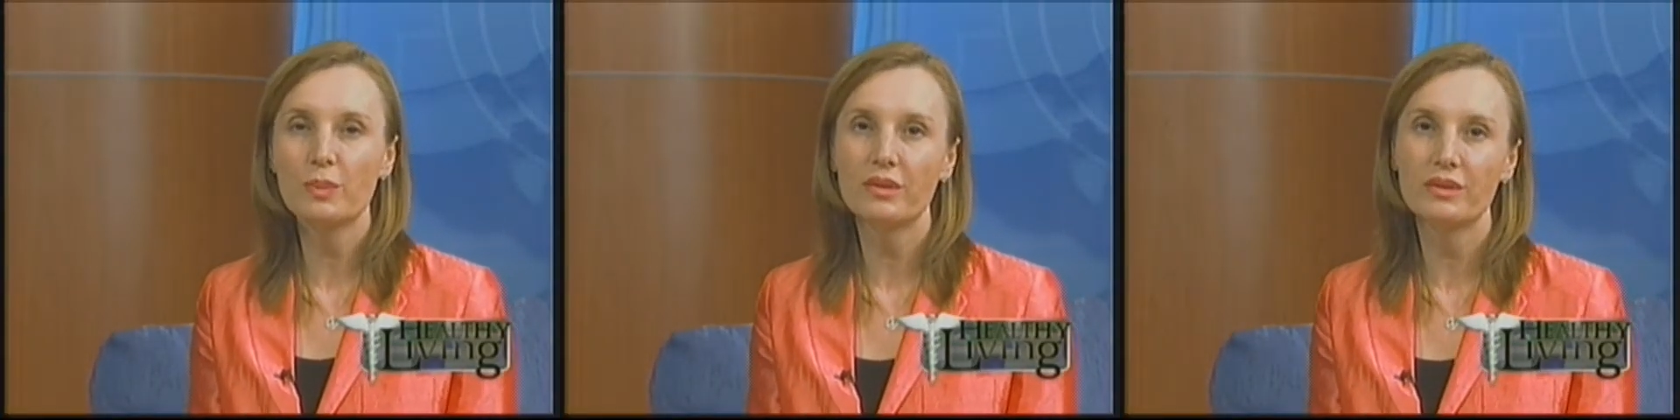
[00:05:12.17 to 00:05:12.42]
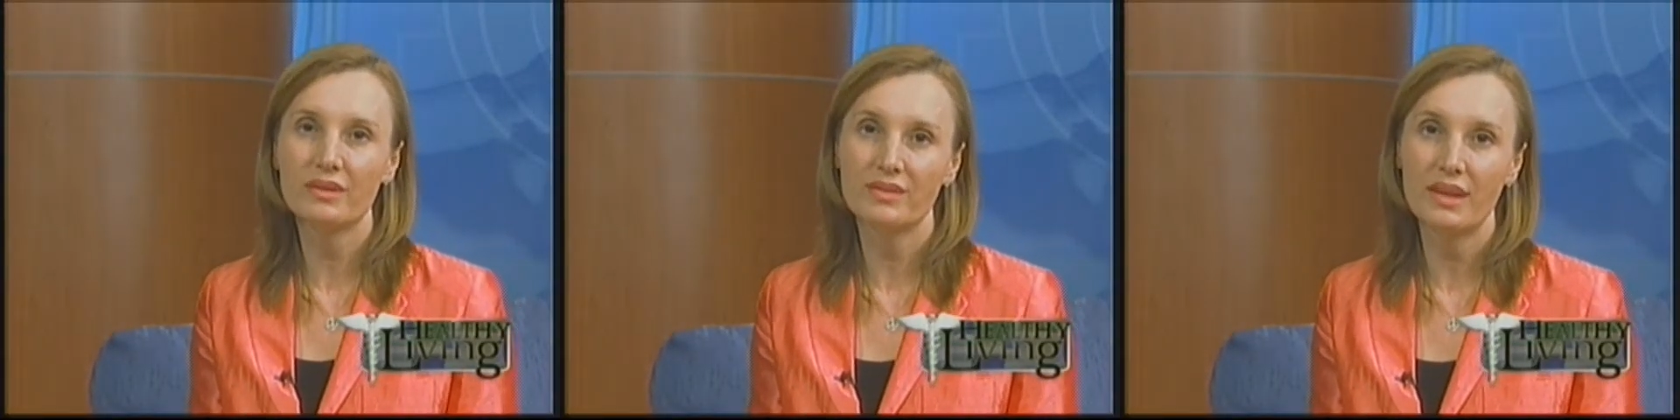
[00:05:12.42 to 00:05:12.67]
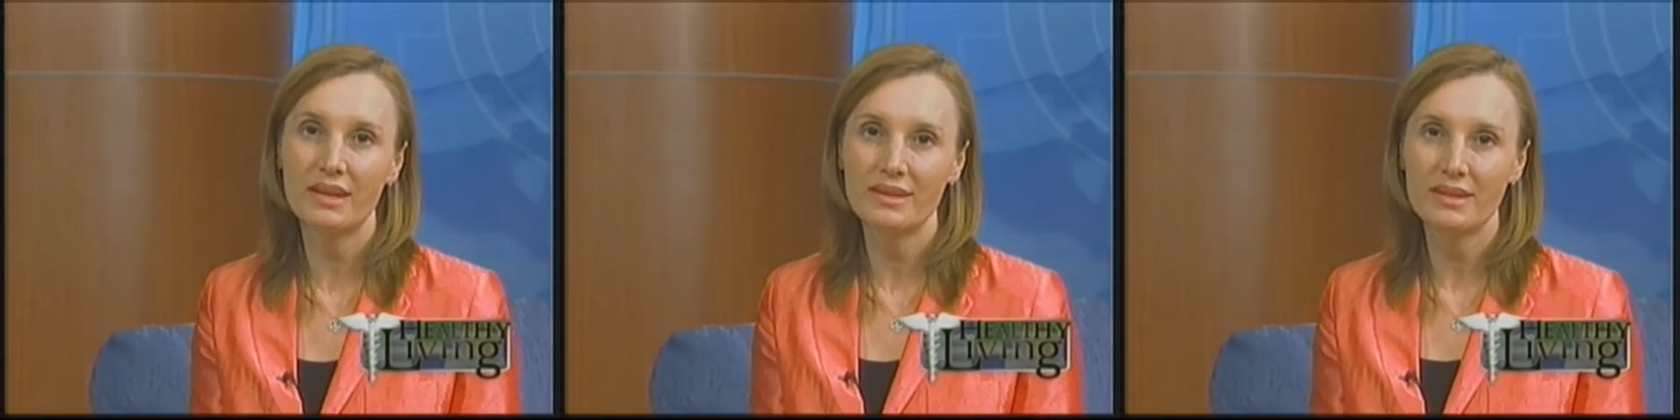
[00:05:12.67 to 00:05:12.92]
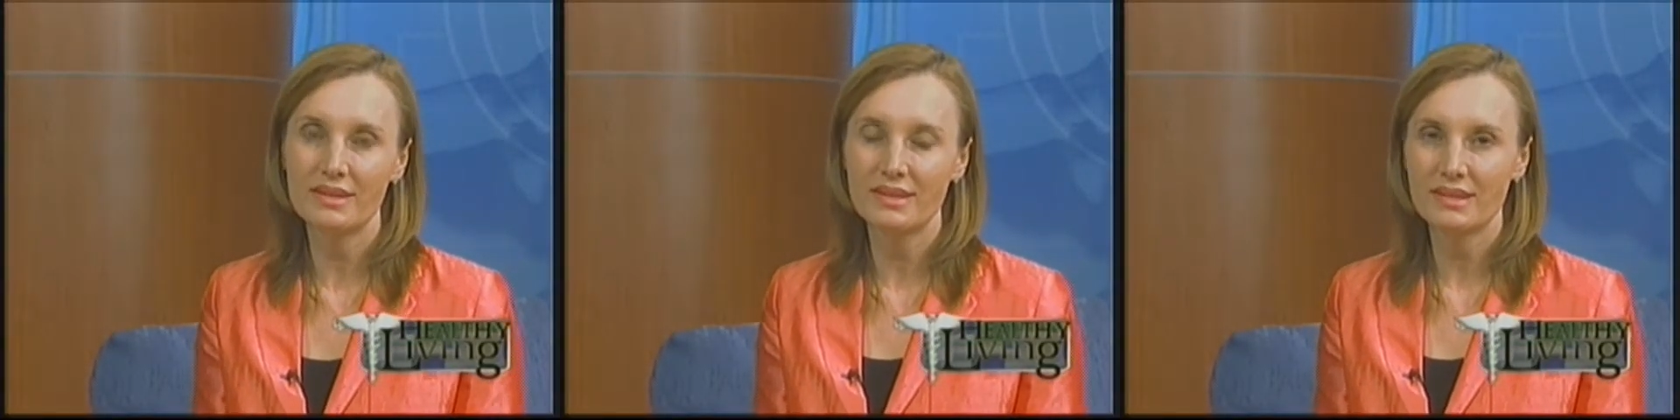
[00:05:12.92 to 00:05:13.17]
burden of
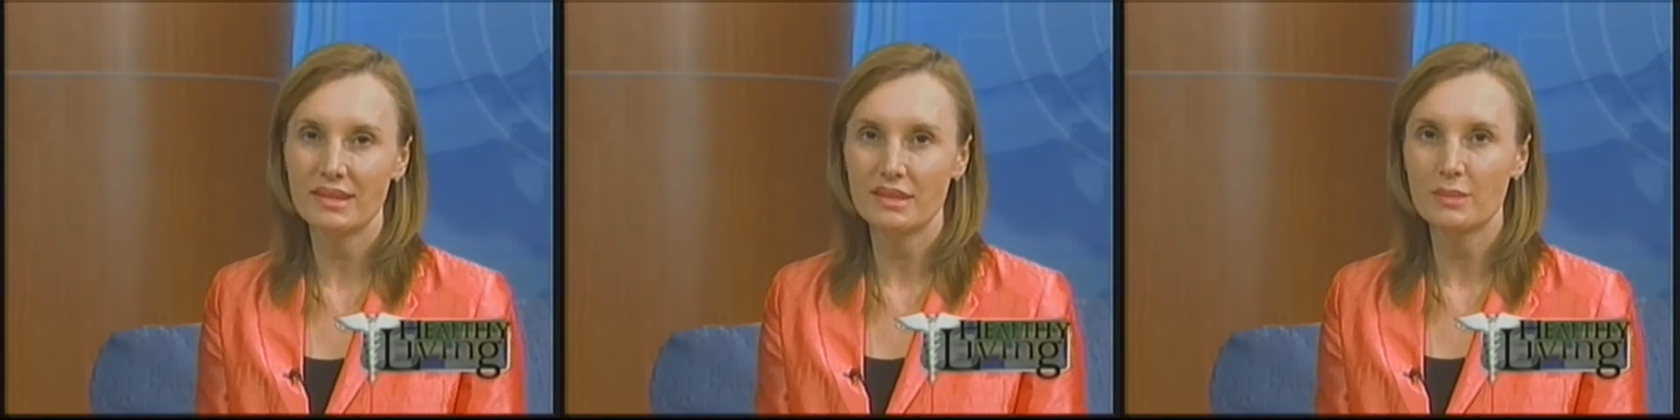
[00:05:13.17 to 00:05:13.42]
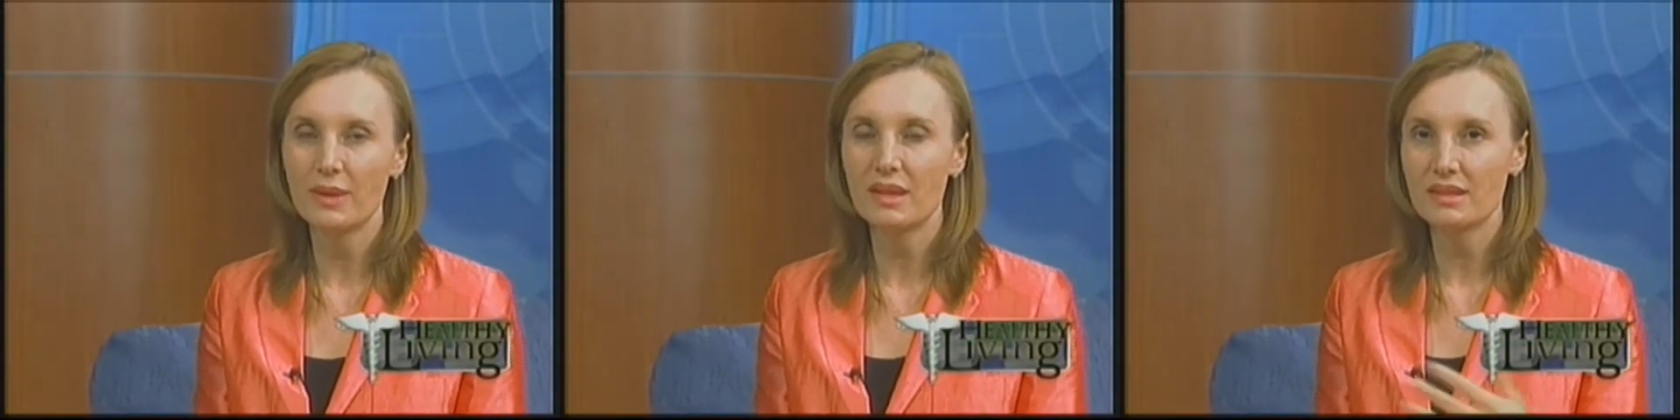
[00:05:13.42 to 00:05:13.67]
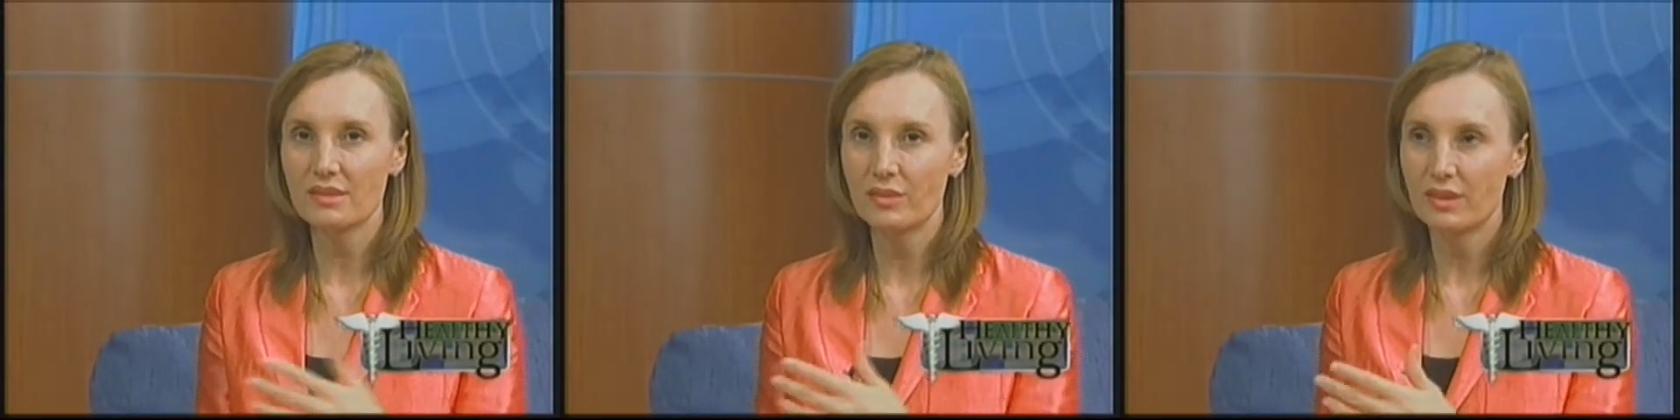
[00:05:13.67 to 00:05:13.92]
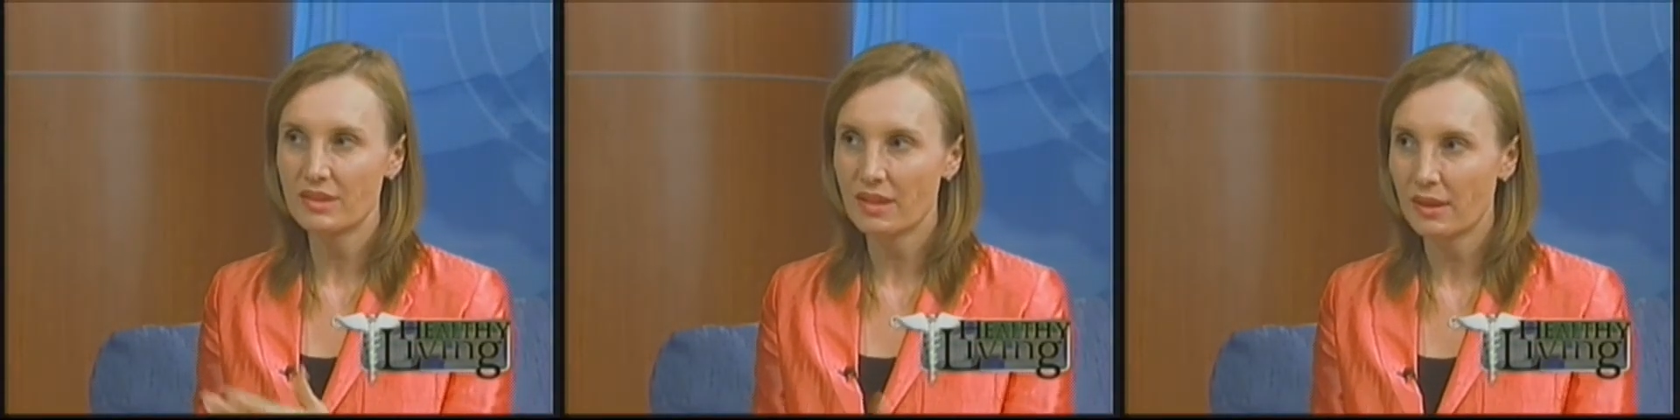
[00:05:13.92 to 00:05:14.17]
kidney disease because of
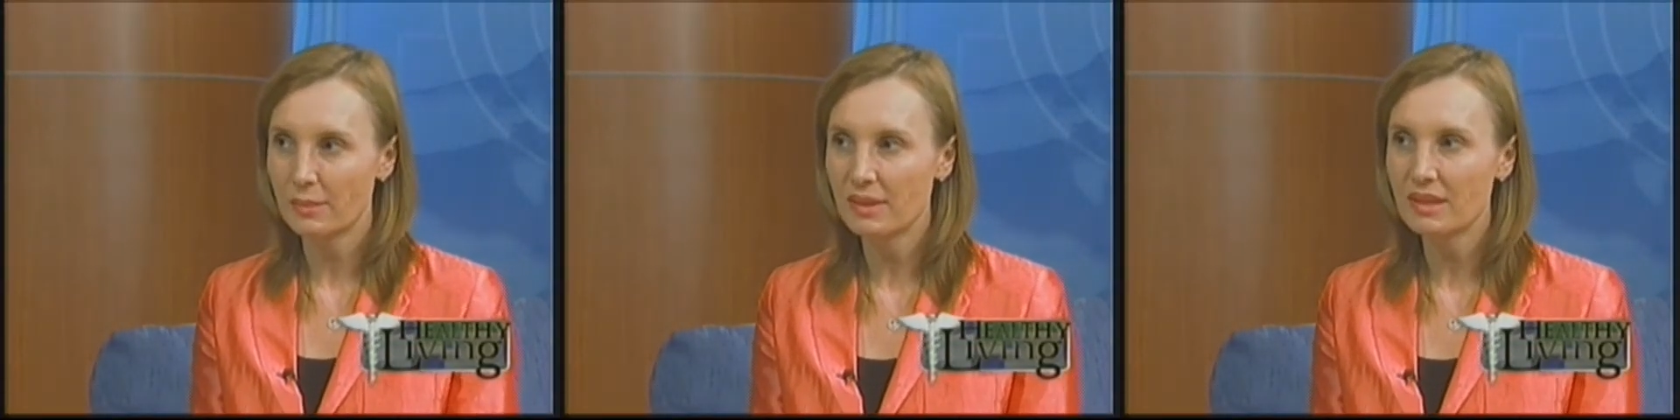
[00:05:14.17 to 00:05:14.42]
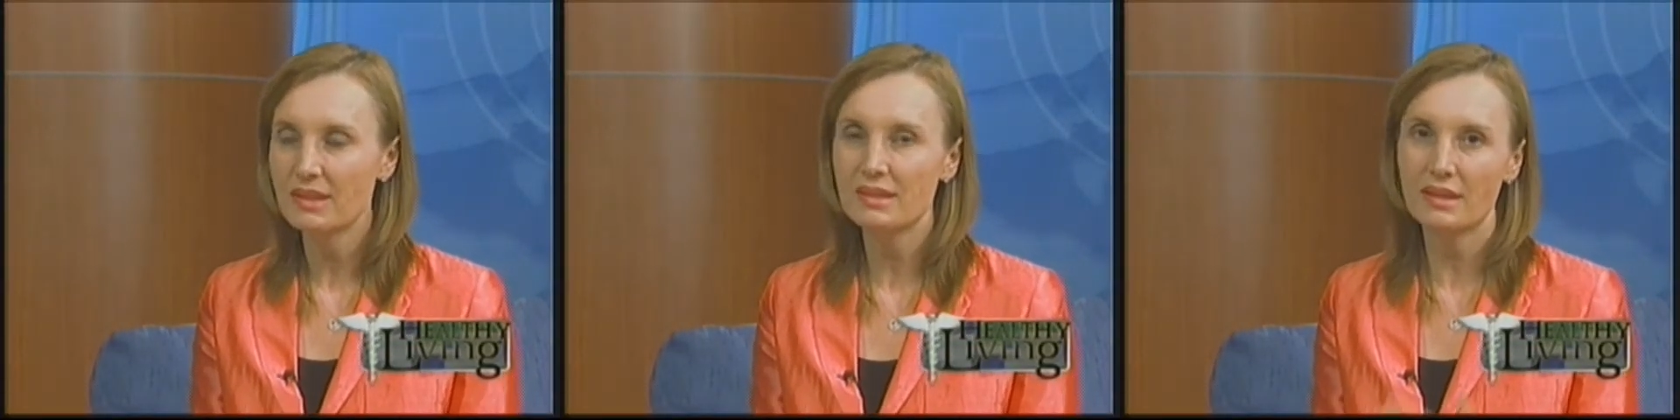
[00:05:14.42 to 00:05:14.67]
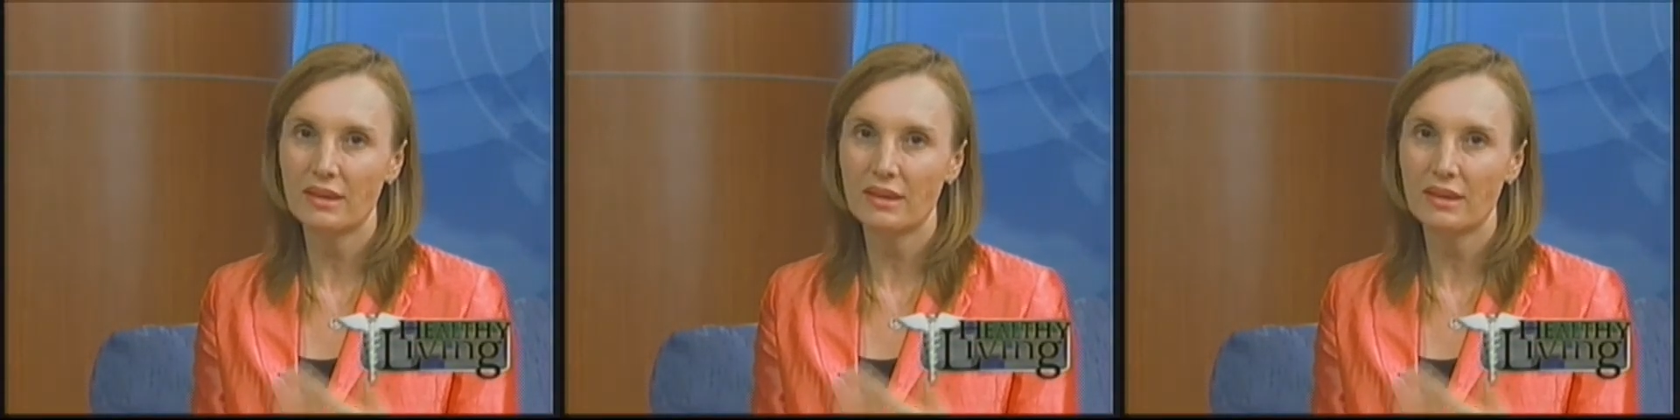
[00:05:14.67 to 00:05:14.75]
our diabetes